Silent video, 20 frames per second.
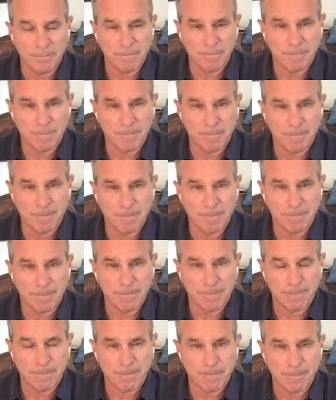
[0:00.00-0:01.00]

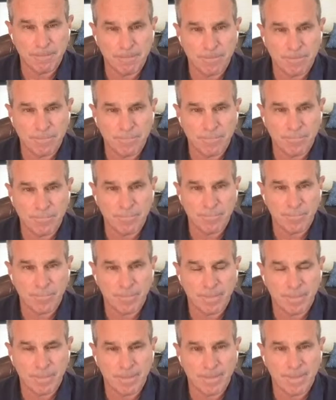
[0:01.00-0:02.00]

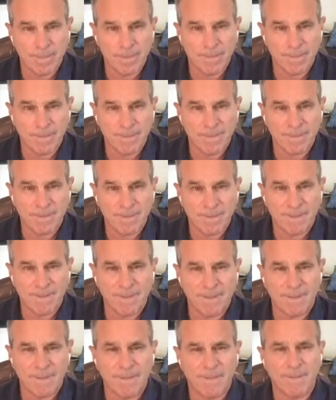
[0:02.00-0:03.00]

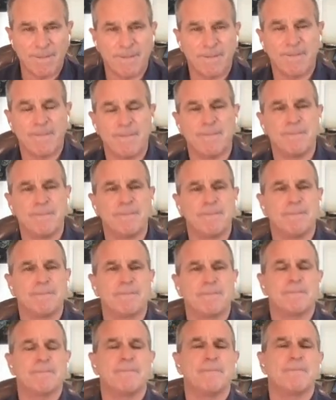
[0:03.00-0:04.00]

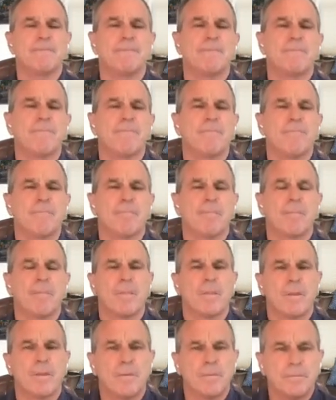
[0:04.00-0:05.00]

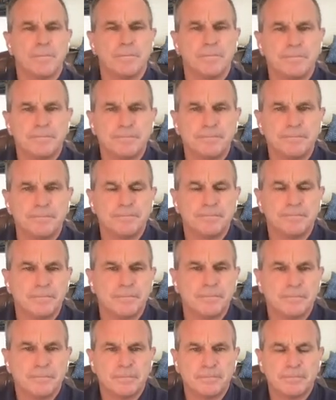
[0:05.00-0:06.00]

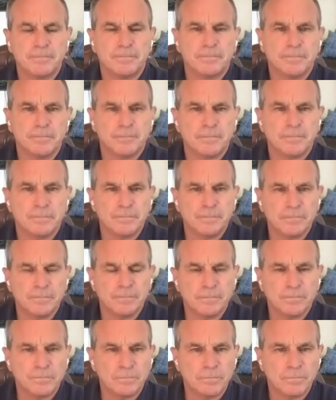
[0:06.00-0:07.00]

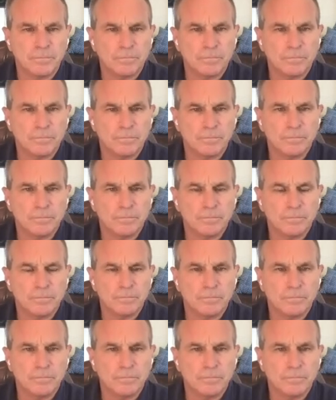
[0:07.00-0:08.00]
(not speaking)